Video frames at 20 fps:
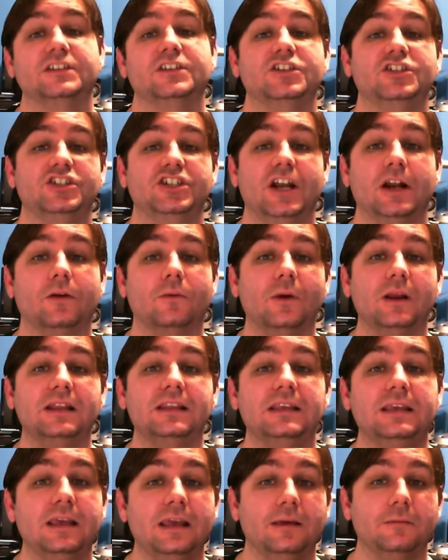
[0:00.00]
to generate
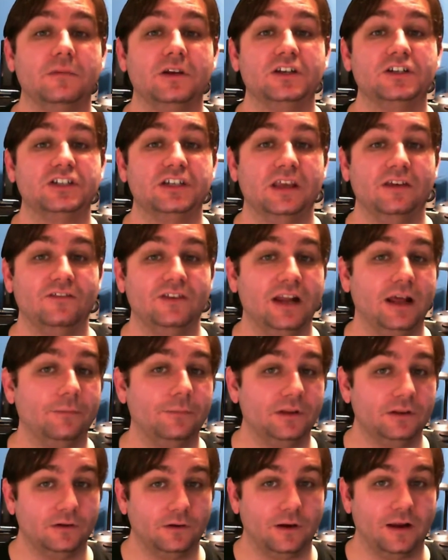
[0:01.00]
the image given out
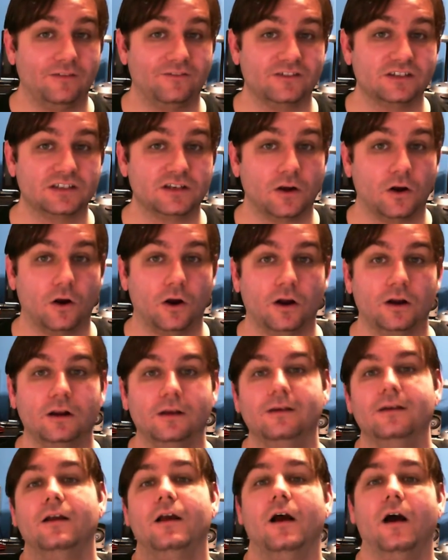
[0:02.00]
by the graphics card
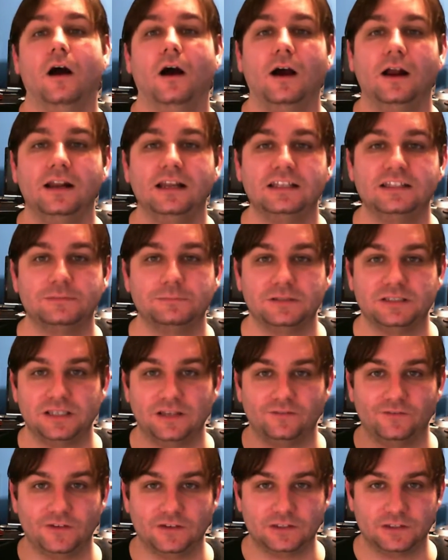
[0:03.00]
on its
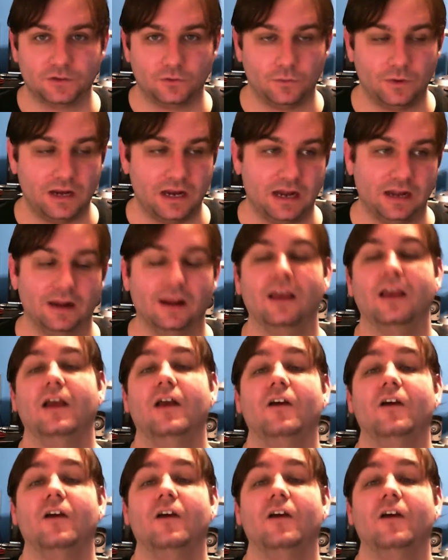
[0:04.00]
specific screen.